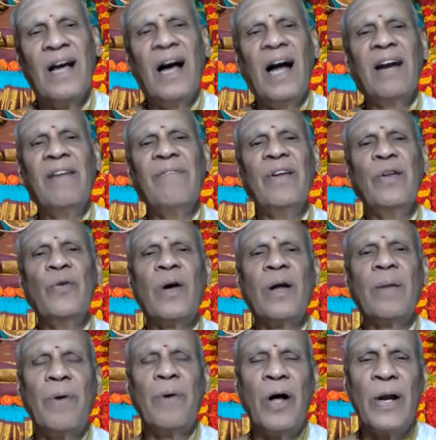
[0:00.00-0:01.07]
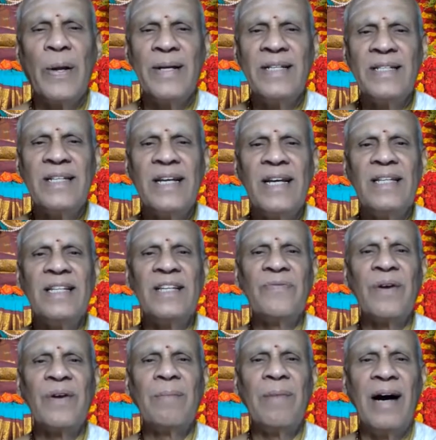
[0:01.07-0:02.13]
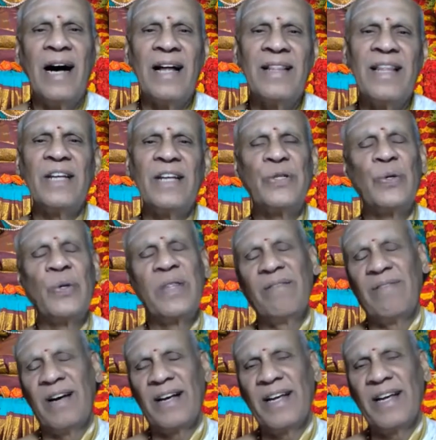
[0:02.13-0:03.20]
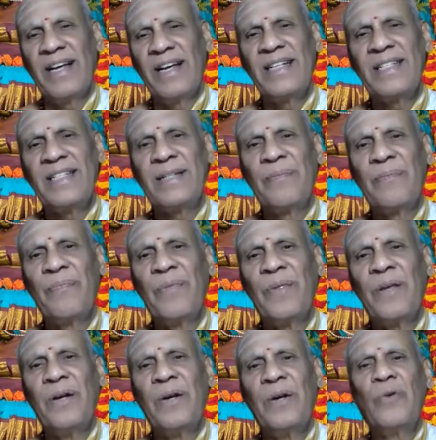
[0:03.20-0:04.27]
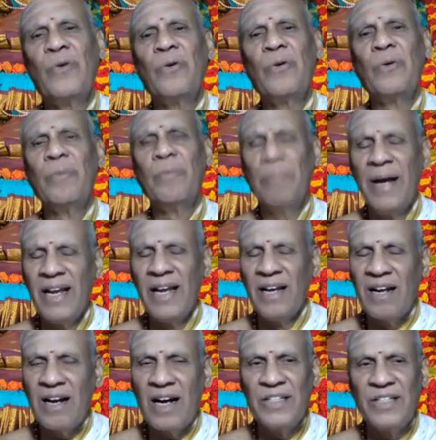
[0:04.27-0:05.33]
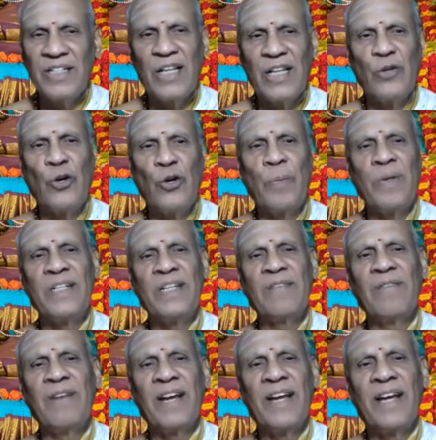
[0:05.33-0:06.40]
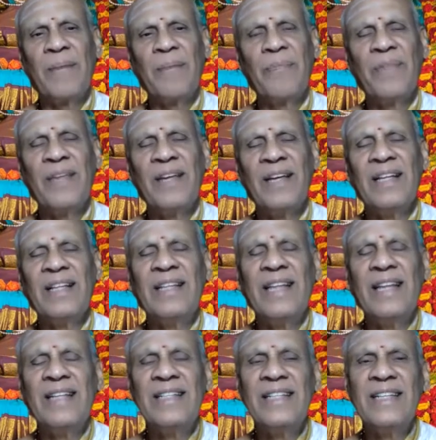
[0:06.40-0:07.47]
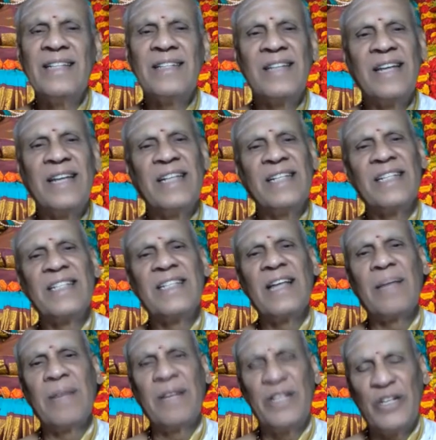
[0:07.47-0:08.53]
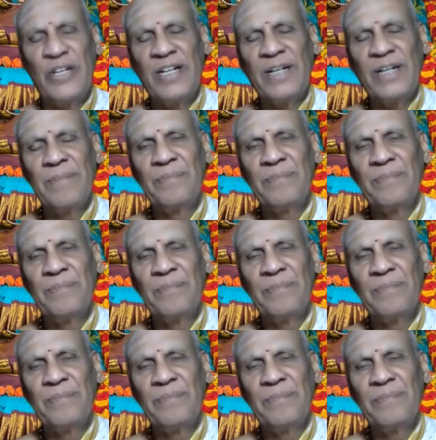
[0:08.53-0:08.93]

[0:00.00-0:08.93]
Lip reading: And when you are borrowing stages from other Shruti Vakyas to main Chandogya Upanishad Vakyam, then 6 stations are mentioned.